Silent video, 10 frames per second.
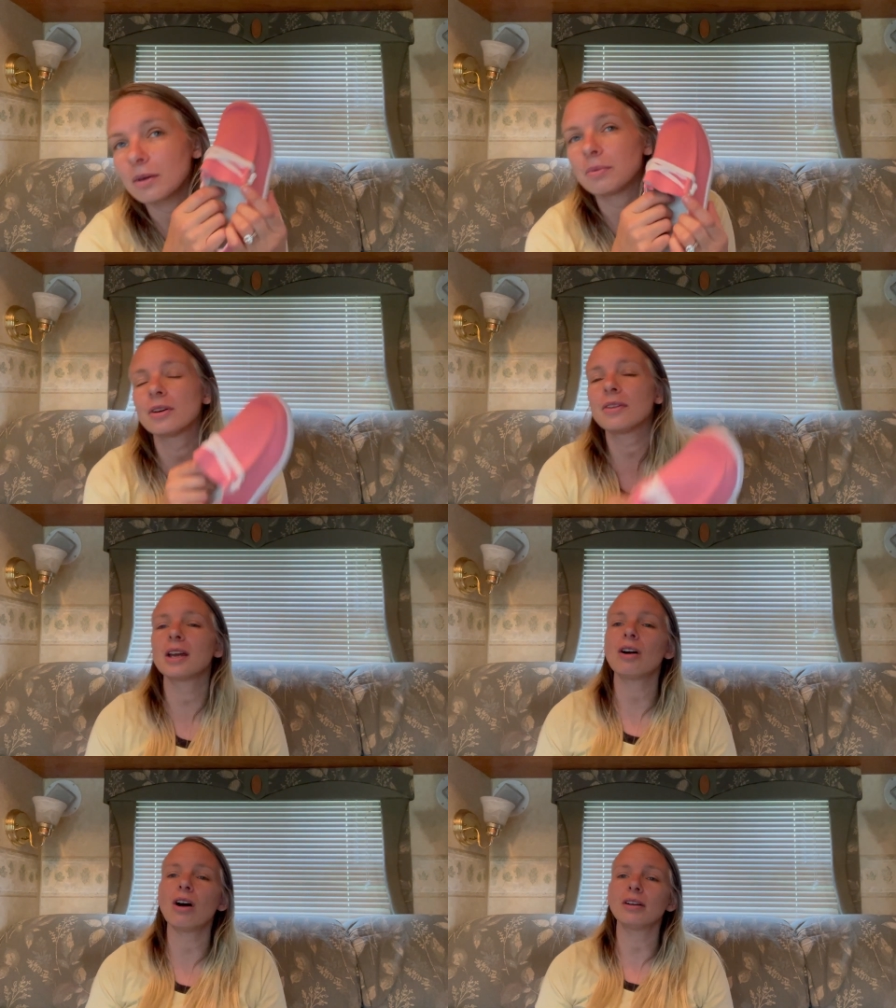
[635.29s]
what are they
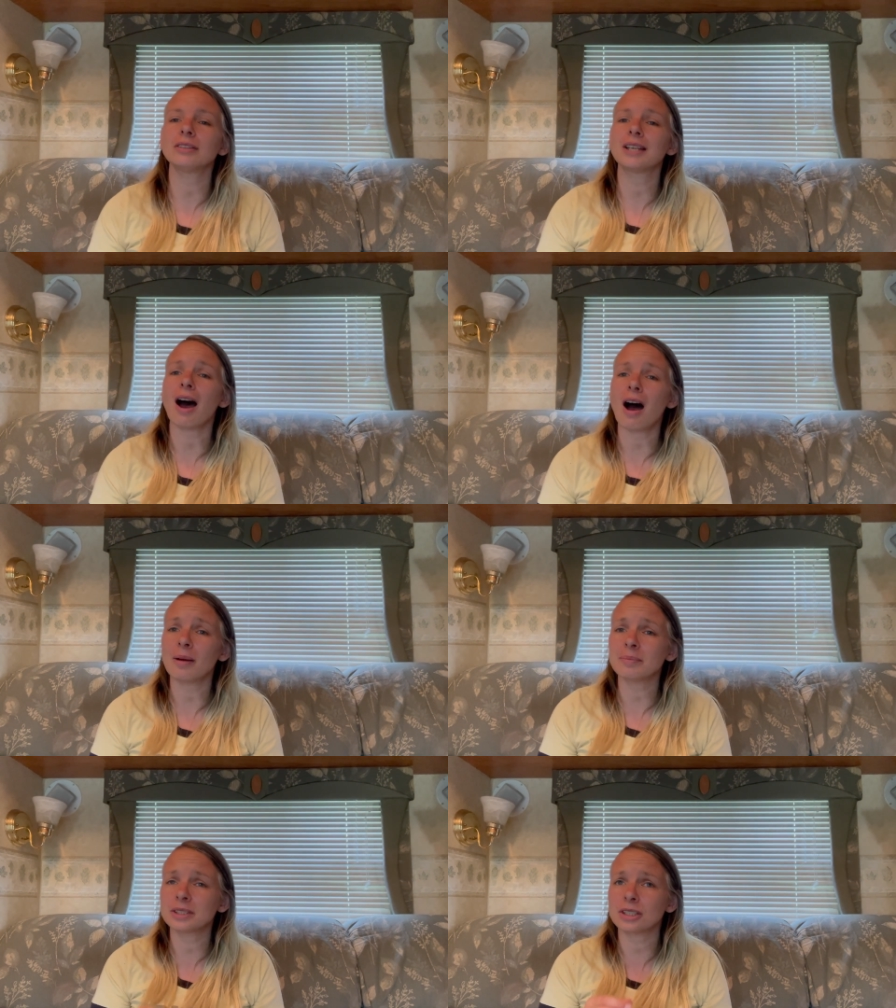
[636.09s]
called?
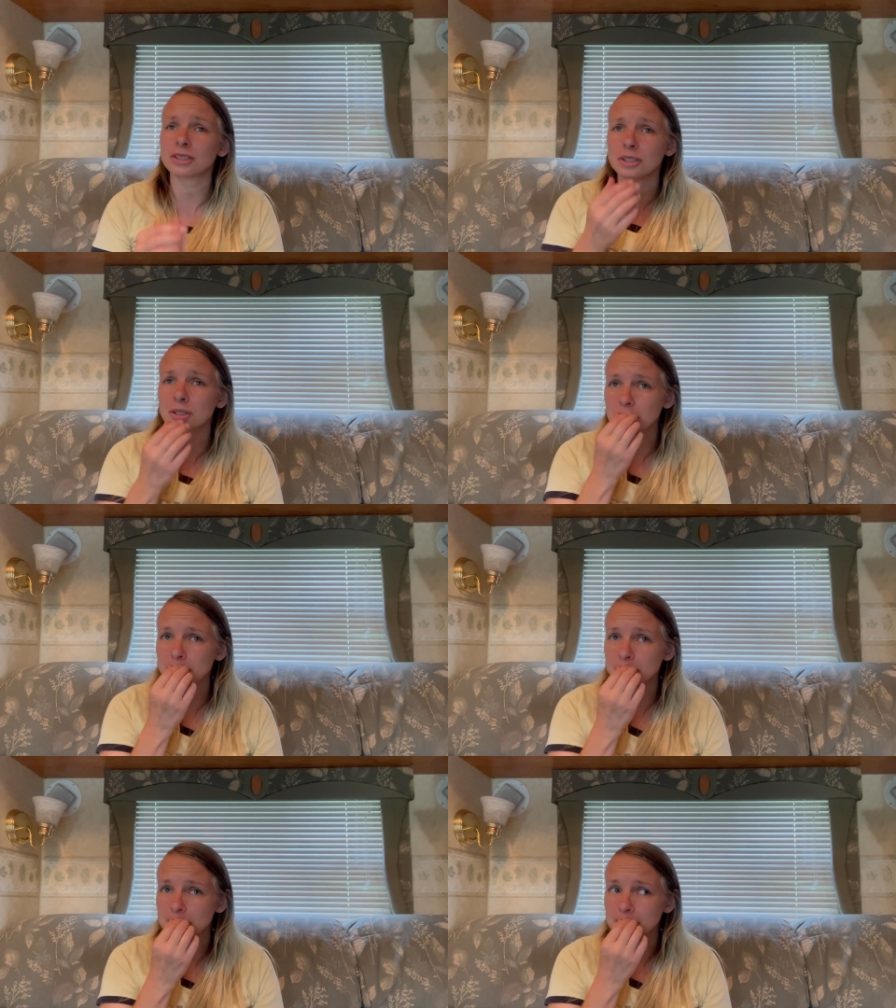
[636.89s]
Tom's shoes.